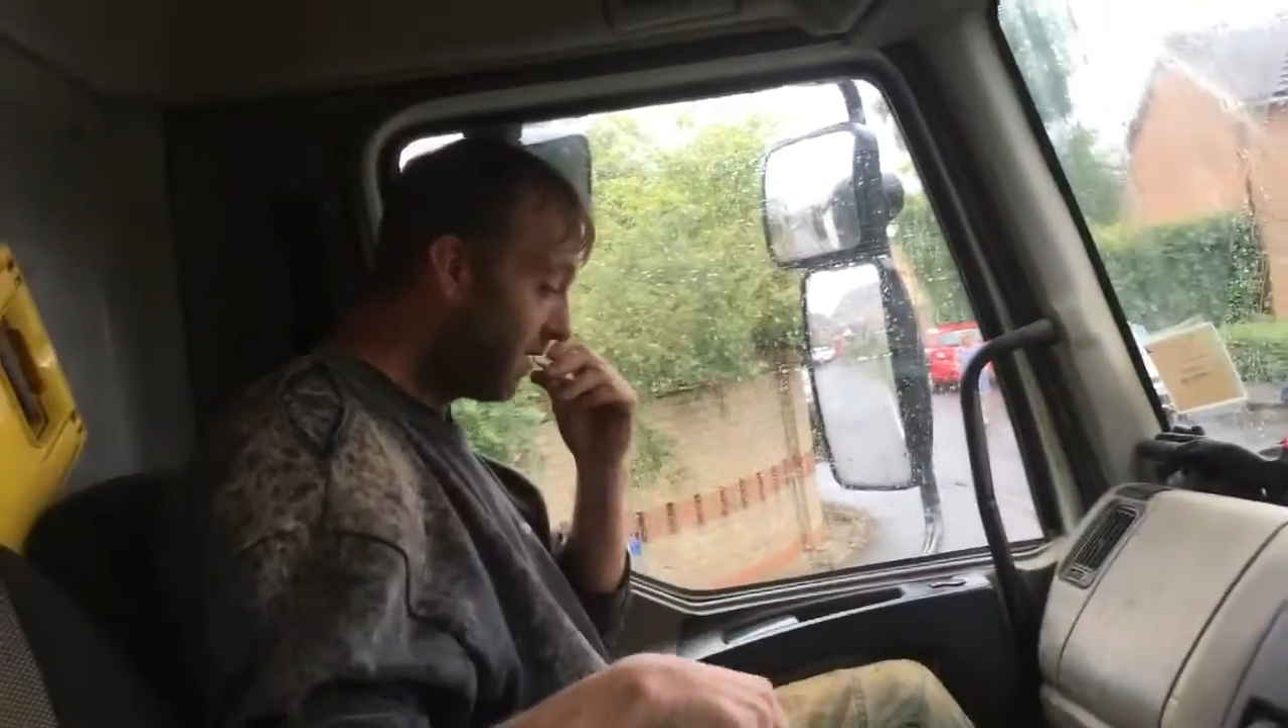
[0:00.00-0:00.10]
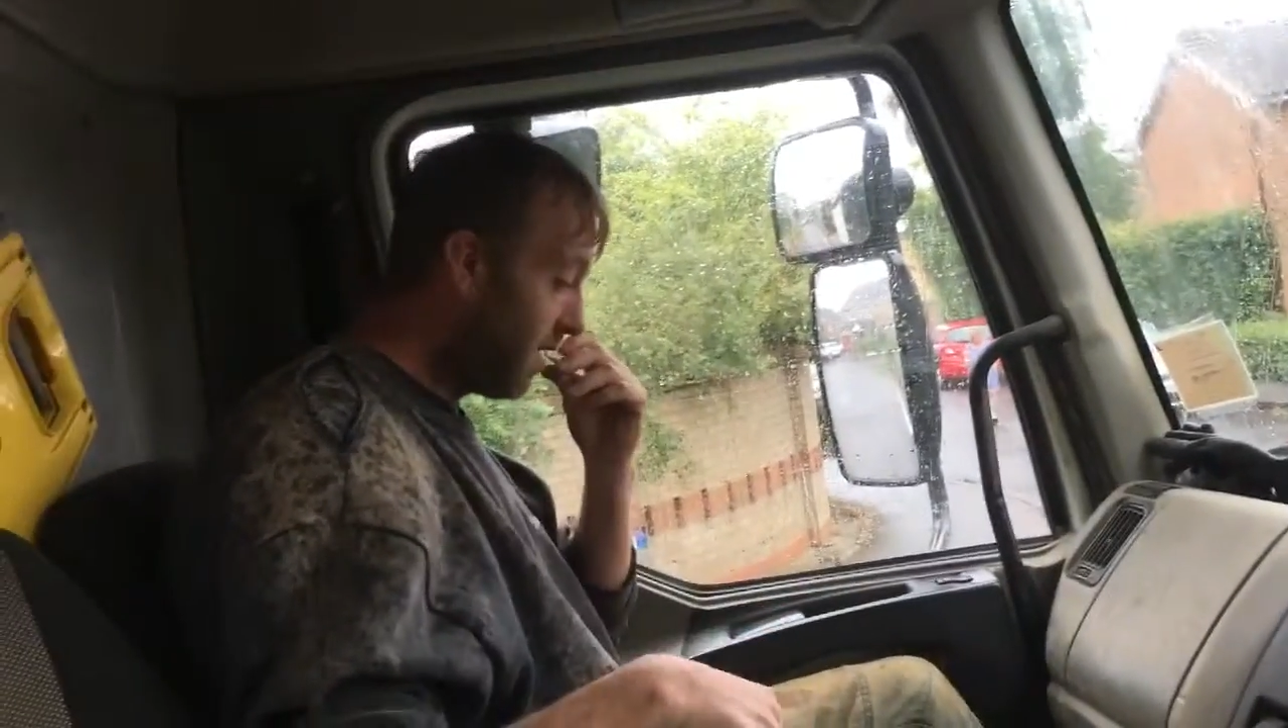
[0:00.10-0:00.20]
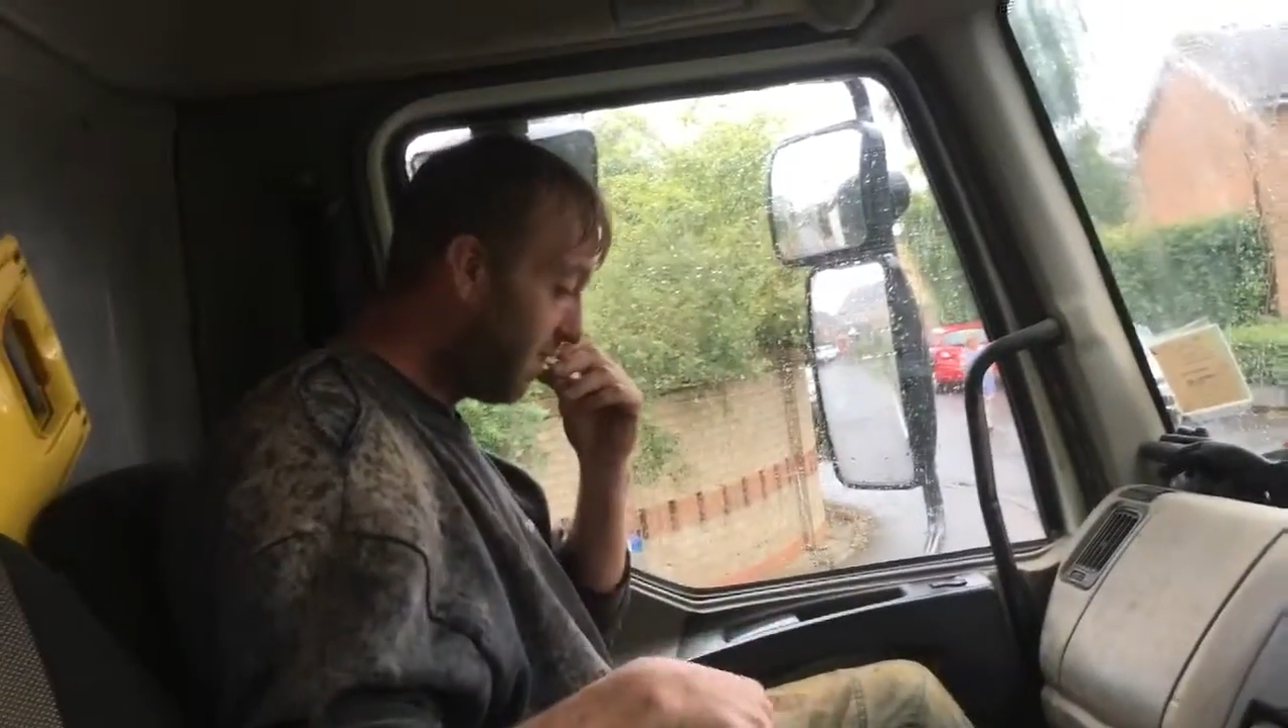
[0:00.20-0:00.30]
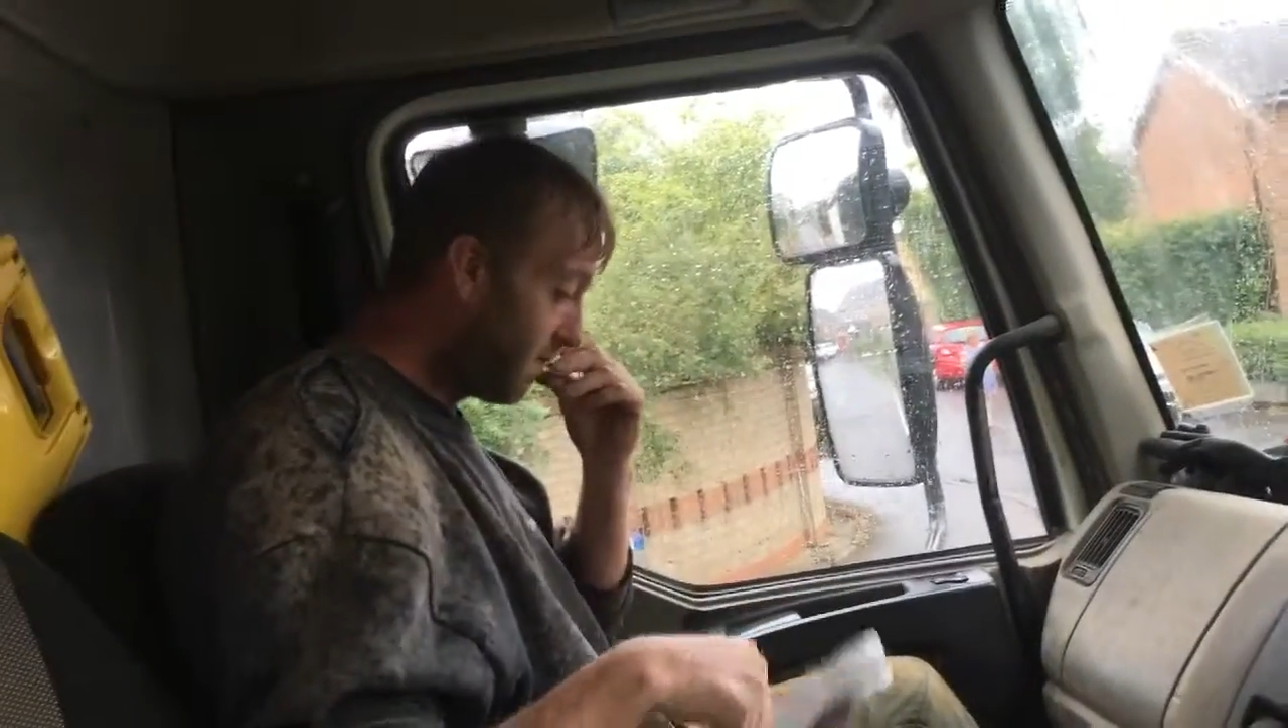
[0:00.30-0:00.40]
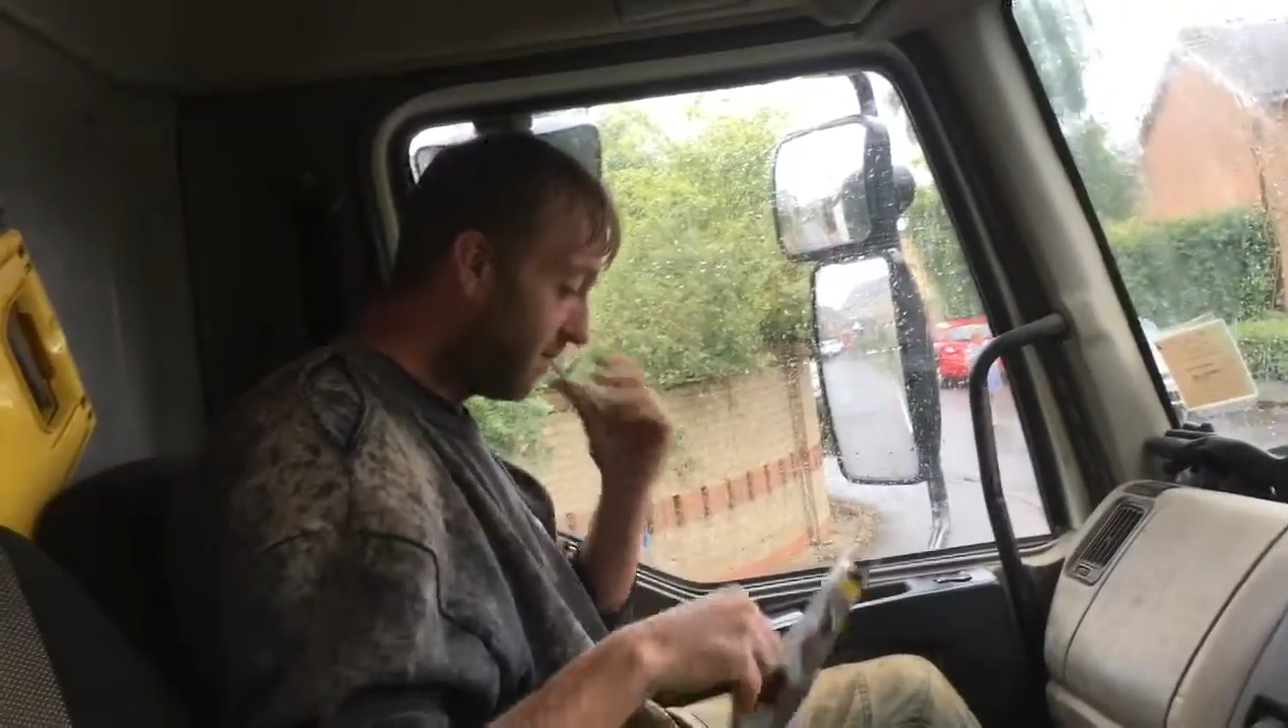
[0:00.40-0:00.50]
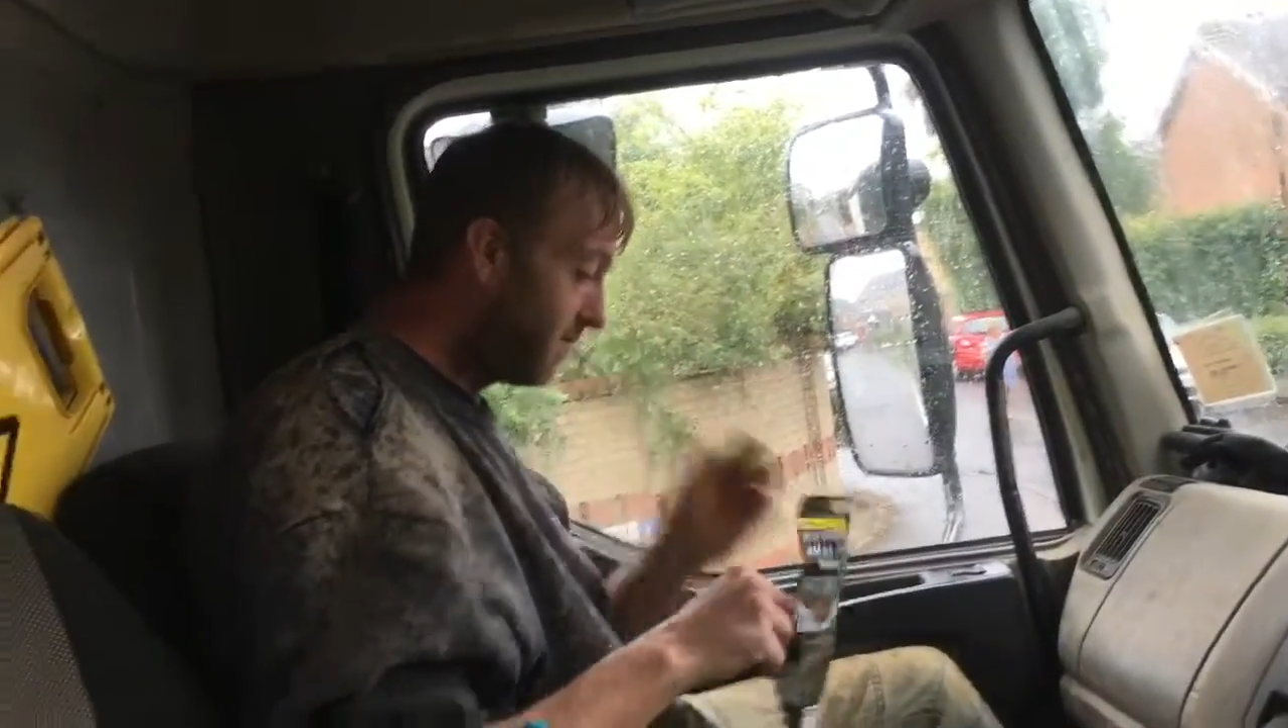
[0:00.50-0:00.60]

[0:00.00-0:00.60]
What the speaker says: Oh.